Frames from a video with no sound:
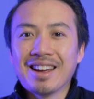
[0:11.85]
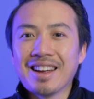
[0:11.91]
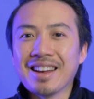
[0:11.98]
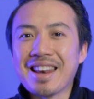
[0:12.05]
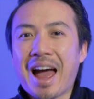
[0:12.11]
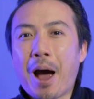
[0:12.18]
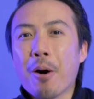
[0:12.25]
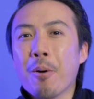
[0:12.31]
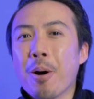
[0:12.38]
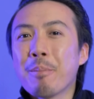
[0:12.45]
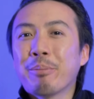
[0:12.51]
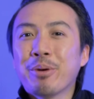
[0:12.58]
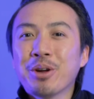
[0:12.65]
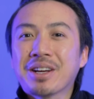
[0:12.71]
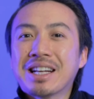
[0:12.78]
Now,
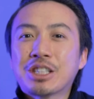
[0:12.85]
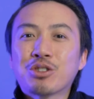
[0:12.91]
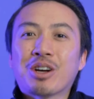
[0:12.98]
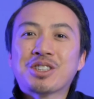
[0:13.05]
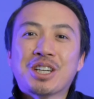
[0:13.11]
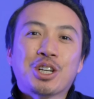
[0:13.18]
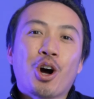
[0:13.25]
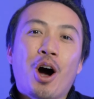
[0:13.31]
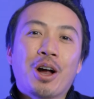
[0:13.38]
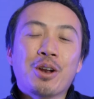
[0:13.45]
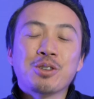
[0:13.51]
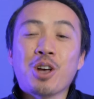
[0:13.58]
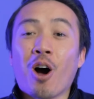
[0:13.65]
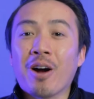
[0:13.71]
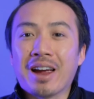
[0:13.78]
pre-construction
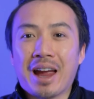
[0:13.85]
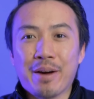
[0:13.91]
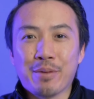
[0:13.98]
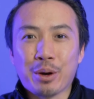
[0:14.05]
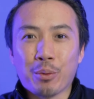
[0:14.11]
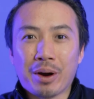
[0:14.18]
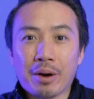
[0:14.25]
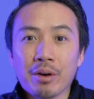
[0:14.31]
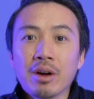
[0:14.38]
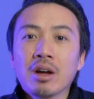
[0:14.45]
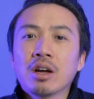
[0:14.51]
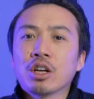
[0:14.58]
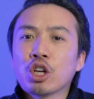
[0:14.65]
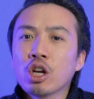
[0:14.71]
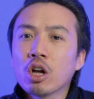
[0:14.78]
condos are everywhere.
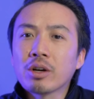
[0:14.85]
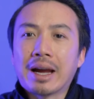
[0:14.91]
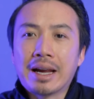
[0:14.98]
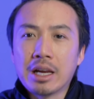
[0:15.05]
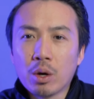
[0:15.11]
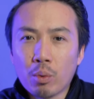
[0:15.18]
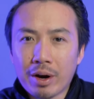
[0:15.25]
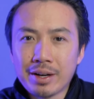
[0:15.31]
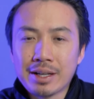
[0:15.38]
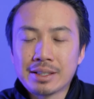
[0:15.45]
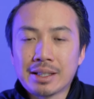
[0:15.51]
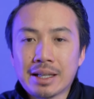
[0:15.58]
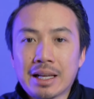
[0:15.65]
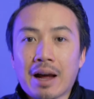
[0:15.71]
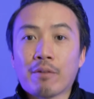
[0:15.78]
You look anywhere in the
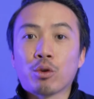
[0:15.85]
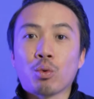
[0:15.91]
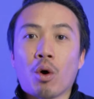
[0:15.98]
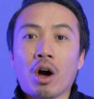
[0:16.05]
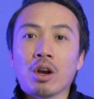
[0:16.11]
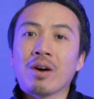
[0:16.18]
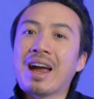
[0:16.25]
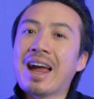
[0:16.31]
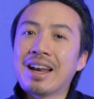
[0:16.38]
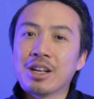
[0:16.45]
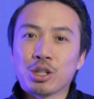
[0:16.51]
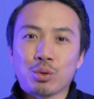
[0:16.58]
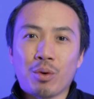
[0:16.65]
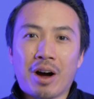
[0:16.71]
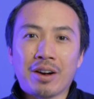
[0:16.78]
city of Toronto and the
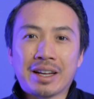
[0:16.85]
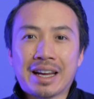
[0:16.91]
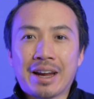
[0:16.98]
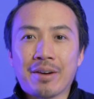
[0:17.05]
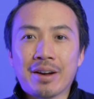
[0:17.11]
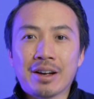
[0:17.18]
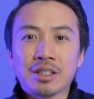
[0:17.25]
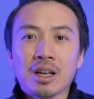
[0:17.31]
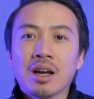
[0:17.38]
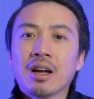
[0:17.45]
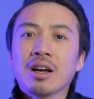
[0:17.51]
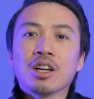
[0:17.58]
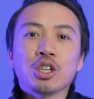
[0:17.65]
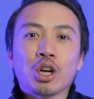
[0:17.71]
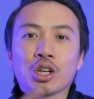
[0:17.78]
surrounding areas,
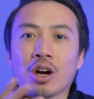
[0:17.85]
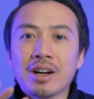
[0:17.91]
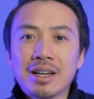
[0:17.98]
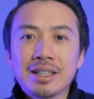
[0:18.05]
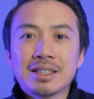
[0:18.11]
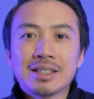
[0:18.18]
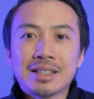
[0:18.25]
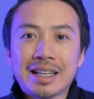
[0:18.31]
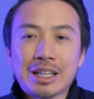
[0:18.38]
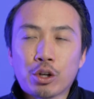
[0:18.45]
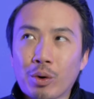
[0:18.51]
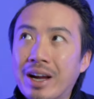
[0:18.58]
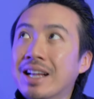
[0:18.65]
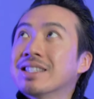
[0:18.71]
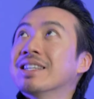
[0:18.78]
you're gonna see
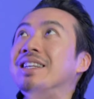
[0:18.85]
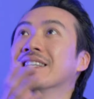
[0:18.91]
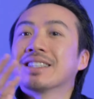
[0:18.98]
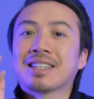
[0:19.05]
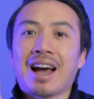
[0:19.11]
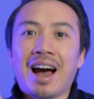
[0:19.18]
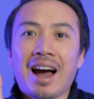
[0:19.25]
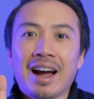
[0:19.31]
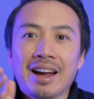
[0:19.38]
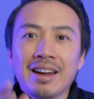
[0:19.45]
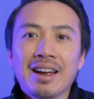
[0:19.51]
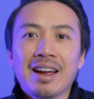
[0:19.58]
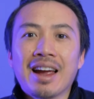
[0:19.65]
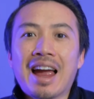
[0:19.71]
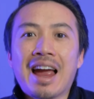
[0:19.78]
cranes in the sky,
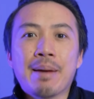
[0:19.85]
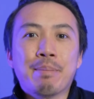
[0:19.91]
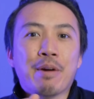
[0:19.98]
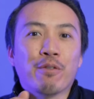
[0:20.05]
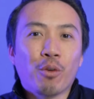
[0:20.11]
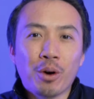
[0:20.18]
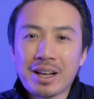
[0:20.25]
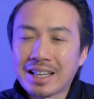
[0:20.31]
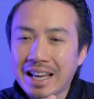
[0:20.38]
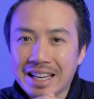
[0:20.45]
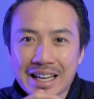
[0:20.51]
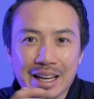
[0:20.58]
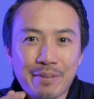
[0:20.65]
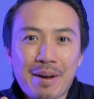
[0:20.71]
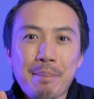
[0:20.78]
and before they can
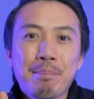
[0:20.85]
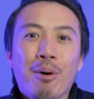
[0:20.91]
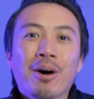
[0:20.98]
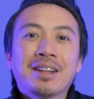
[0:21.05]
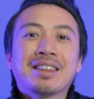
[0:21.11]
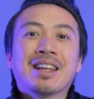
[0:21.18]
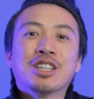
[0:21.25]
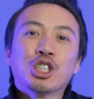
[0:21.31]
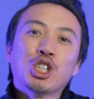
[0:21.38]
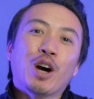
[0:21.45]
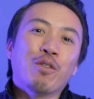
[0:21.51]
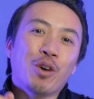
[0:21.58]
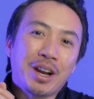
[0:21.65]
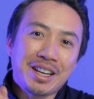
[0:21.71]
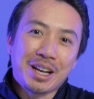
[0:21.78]
even put the
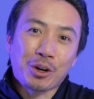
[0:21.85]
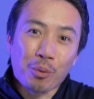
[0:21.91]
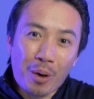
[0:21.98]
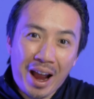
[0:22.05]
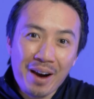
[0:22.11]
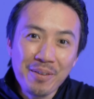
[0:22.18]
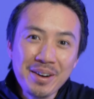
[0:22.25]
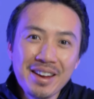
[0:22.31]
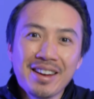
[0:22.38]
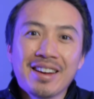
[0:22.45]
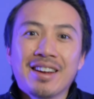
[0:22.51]
shovel in the ground,